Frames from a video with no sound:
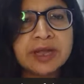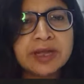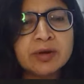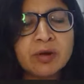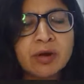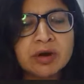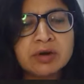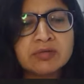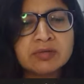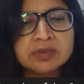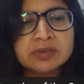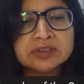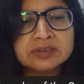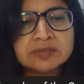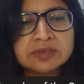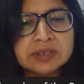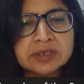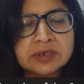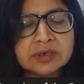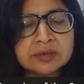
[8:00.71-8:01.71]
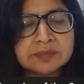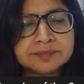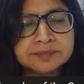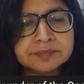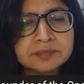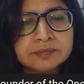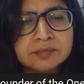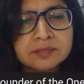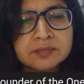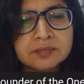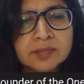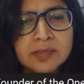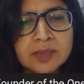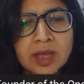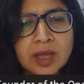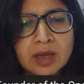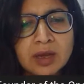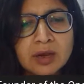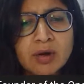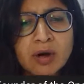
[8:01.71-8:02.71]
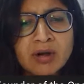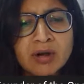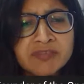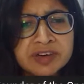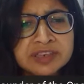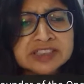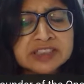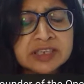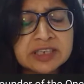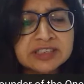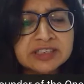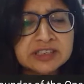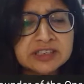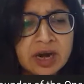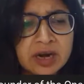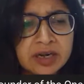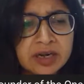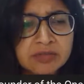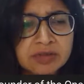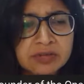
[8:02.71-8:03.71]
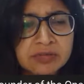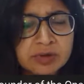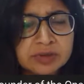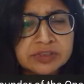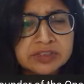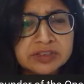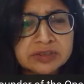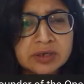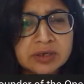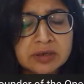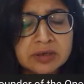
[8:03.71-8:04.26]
I got was with a conference that Star TV was